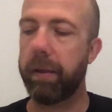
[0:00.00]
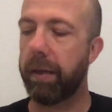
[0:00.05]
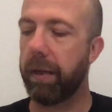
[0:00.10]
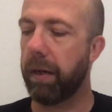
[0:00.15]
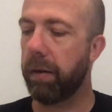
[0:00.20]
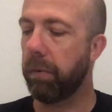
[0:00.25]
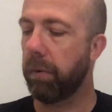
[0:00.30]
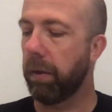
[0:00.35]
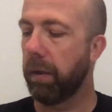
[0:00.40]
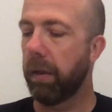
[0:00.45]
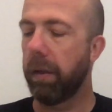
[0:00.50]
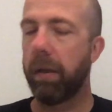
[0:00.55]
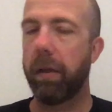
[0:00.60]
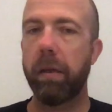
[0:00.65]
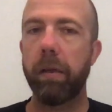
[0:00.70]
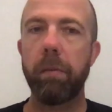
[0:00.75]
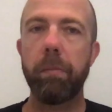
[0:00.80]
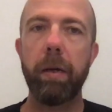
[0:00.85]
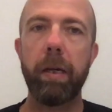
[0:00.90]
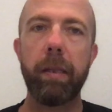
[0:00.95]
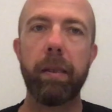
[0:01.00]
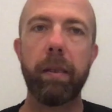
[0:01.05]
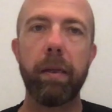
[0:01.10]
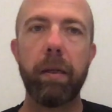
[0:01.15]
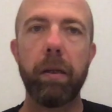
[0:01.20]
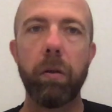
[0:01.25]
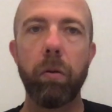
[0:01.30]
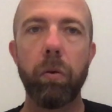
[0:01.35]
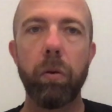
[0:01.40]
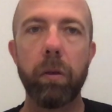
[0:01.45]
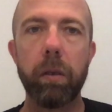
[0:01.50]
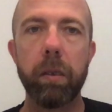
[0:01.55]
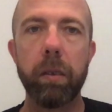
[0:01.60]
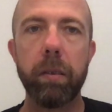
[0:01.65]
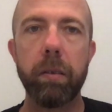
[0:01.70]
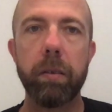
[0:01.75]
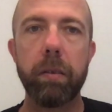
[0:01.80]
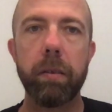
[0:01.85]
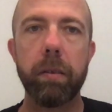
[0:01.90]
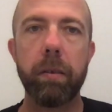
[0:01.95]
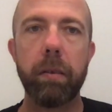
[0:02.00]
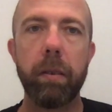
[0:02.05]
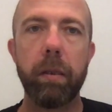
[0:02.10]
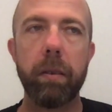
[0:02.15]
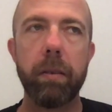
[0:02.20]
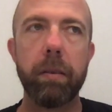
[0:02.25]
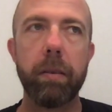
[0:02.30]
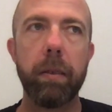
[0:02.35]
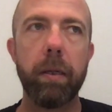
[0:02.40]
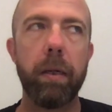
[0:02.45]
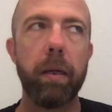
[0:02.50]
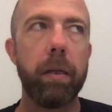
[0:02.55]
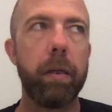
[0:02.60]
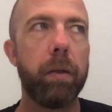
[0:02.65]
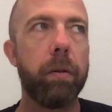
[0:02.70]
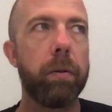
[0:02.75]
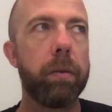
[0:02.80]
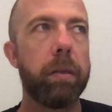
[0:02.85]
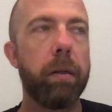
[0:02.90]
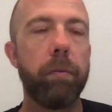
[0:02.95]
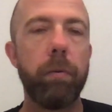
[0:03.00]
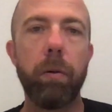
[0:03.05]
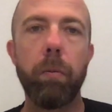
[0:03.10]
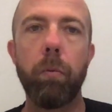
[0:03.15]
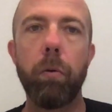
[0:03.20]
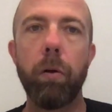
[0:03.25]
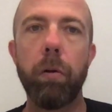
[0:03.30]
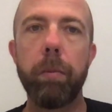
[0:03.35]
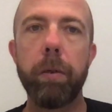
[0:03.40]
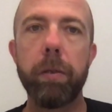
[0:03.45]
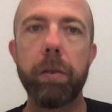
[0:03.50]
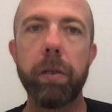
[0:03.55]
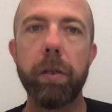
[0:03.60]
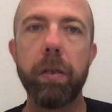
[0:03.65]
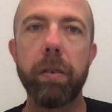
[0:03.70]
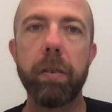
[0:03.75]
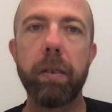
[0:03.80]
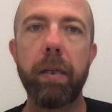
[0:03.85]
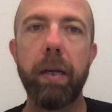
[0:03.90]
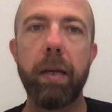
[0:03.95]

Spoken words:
Now, you may think in August that it's lovely and warm in Jersey,